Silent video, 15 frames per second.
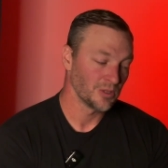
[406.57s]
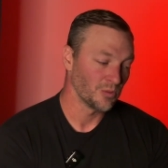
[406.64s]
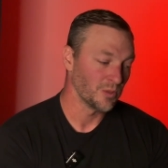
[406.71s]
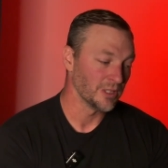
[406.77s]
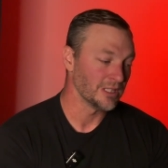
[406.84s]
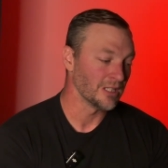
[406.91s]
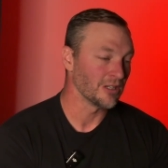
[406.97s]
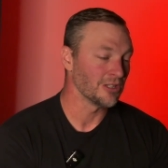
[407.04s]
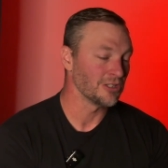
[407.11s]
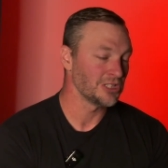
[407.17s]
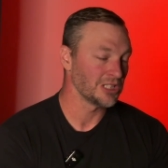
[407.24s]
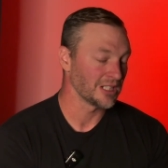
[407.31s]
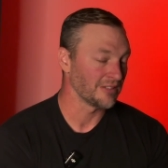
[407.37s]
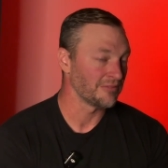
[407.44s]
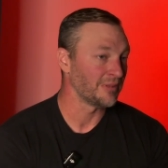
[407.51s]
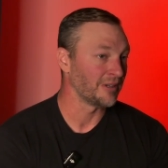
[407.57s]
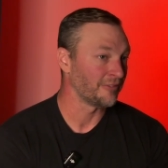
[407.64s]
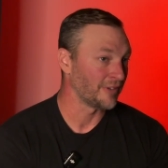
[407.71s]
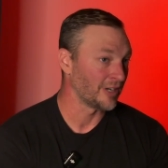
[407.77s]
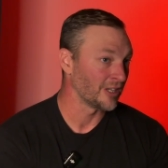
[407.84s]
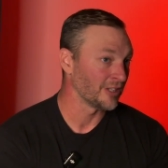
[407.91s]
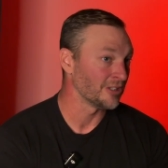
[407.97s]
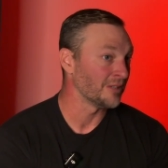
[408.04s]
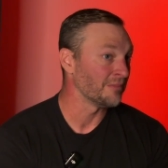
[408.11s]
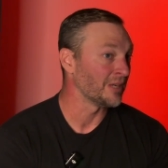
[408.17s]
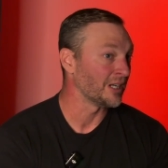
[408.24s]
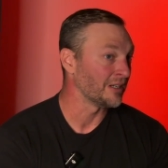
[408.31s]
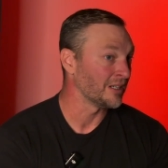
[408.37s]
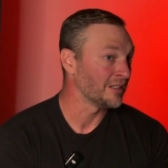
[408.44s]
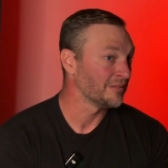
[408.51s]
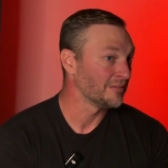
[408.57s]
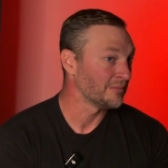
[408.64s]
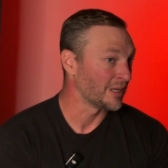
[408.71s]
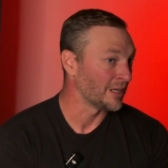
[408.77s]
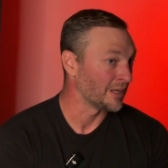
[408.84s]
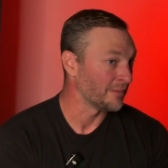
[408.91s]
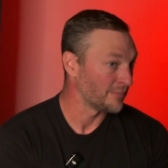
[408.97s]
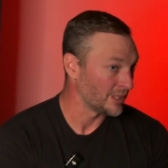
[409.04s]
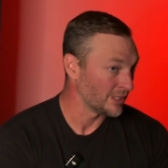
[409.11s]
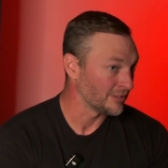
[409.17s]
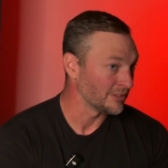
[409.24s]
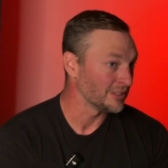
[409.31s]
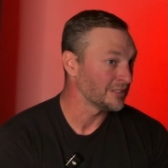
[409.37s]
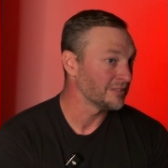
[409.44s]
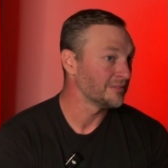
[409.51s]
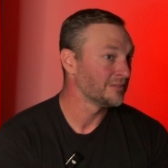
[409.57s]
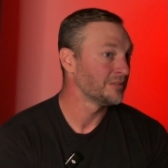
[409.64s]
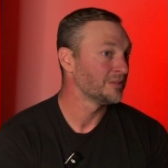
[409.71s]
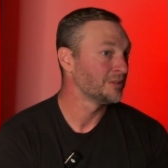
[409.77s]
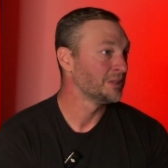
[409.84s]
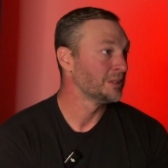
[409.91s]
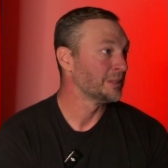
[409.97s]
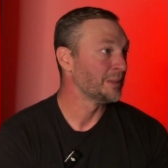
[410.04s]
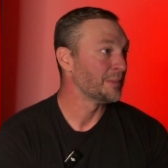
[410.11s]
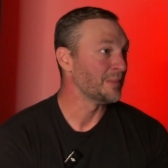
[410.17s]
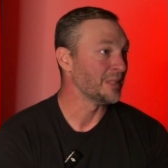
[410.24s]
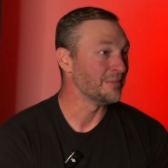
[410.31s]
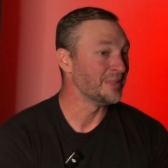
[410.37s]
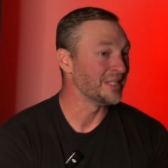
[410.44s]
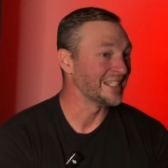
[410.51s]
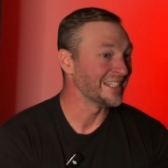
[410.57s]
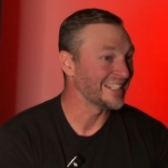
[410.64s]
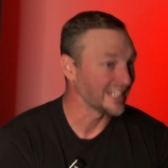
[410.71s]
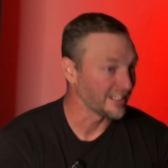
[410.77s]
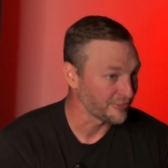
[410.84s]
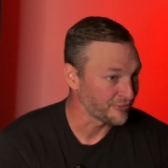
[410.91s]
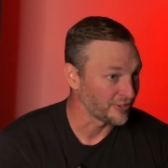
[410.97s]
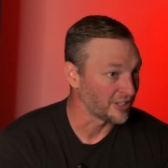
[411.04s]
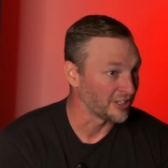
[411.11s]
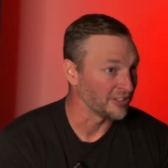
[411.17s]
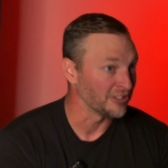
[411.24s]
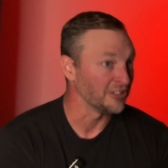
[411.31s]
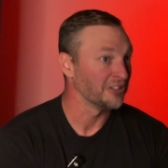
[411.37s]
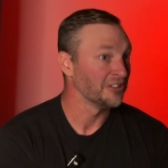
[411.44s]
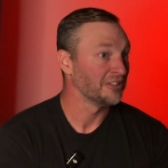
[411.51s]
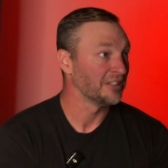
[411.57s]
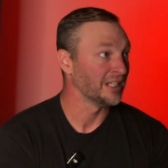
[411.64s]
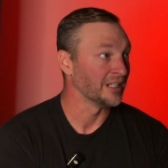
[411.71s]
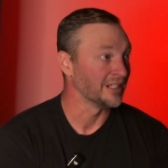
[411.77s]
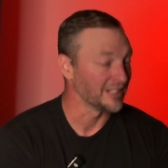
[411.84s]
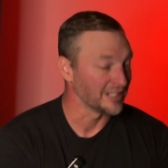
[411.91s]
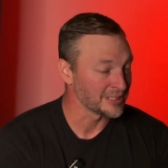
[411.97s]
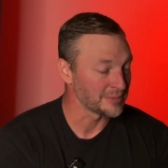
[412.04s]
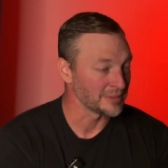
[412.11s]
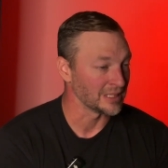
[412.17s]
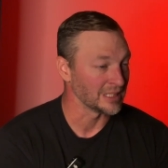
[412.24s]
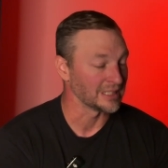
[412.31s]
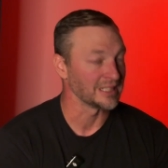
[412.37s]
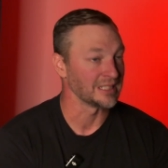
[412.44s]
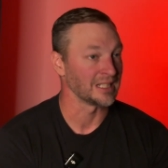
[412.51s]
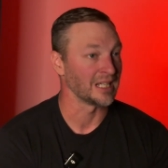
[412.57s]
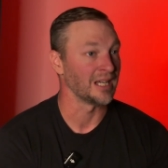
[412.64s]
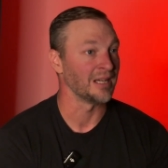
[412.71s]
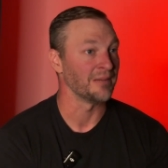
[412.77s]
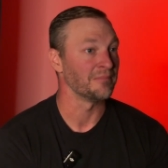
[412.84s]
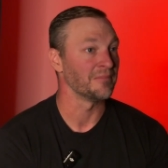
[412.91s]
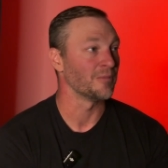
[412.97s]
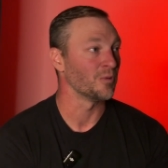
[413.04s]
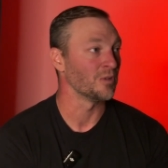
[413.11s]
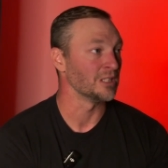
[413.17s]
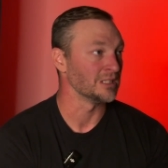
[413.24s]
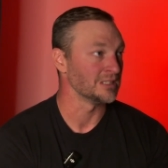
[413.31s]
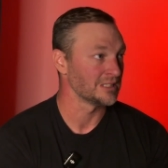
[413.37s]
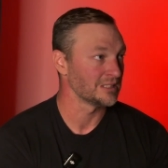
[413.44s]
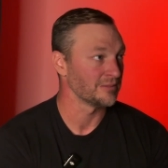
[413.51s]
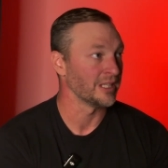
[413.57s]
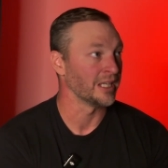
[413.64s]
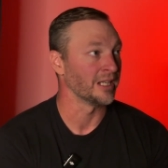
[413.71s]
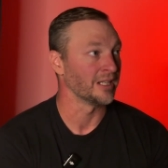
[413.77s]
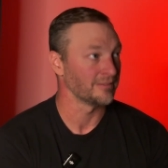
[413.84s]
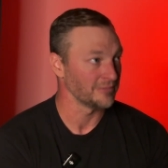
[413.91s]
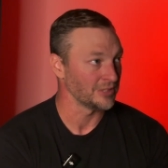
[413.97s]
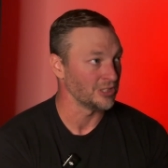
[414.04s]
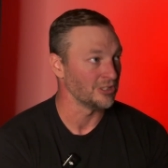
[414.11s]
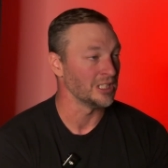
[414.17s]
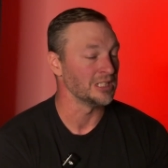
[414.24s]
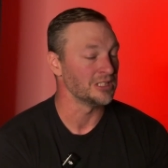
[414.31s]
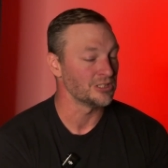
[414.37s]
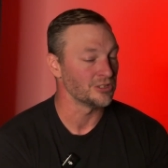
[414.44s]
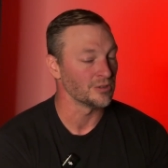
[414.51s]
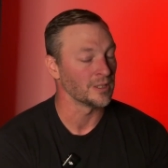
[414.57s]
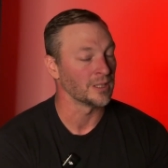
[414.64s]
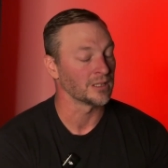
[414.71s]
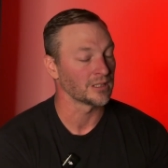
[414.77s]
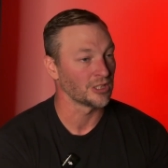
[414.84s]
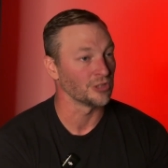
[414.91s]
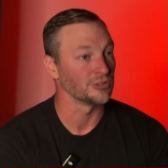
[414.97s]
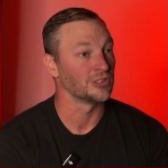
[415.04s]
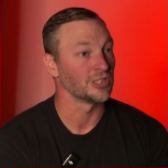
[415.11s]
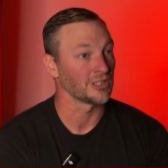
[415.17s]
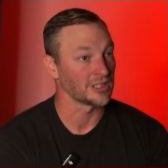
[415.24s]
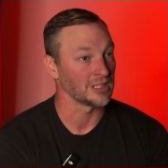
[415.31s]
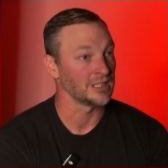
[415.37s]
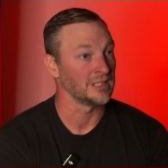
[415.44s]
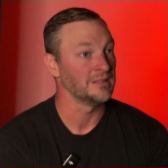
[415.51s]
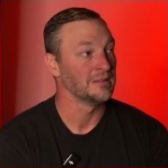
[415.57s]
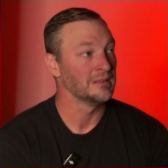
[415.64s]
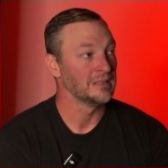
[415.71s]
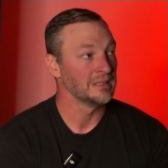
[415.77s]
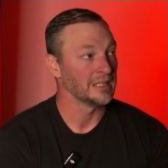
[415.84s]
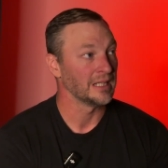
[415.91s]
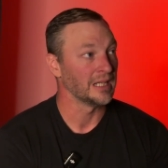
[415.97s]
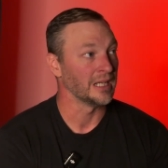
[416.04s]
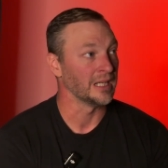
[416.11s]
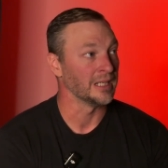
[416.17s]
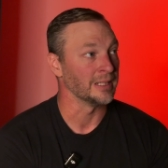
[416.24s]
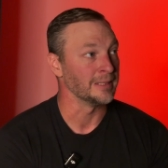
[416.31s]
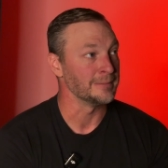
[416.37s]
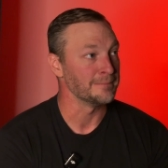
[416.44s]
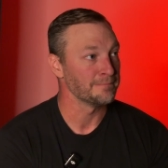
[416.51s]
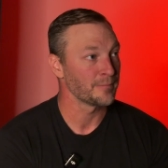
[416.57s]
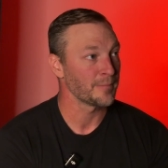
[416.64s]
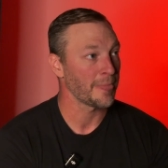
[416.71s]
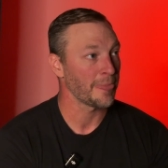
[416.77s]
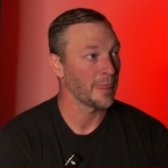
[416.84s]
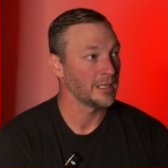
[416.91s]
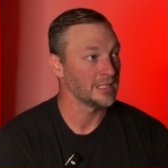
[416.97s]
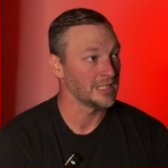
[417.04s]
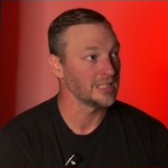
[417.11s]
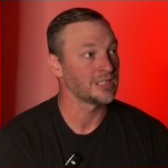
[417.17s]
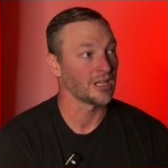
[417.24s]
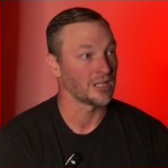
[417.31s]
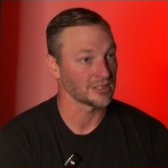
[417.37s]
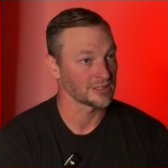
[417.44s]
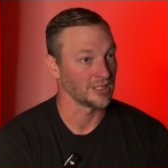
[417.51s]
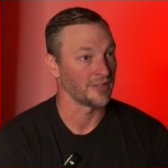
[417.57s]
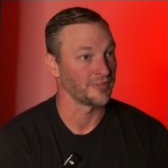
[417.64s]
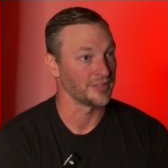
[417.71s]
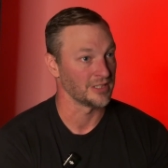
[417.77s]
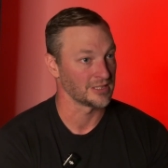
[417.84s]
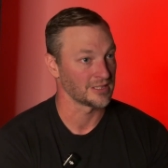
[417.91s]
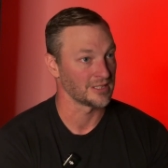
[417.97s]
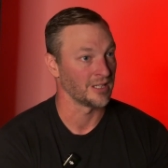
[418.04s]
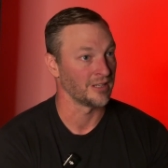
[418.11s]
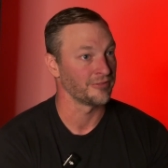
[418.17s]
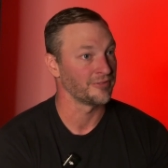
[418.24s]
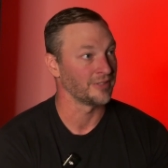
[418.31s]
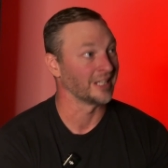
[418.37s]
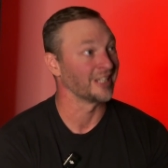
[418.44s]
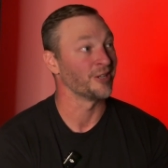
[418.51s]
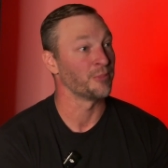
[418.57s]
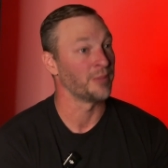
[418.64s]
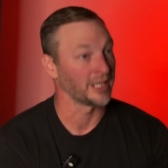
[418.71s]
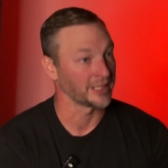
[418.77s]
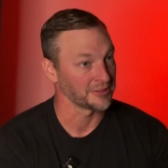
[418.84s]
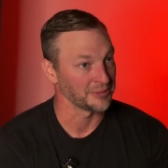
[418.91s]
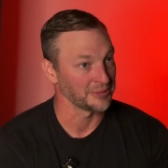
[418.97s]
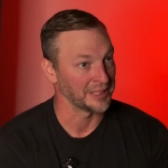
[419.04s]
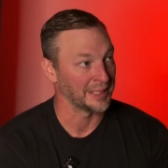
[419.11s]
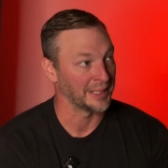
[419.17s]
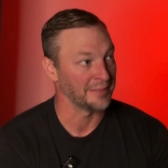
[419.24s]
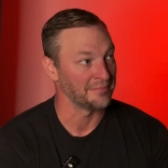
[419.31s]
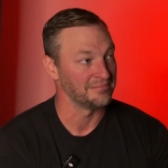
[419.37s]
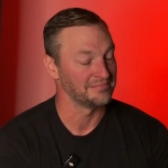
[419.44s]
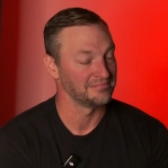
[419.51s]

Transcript: With the urging of my father and my mother, me being a father and a husband at the time, was that you need to cold turkey and detox off this stuff and go back to rehab.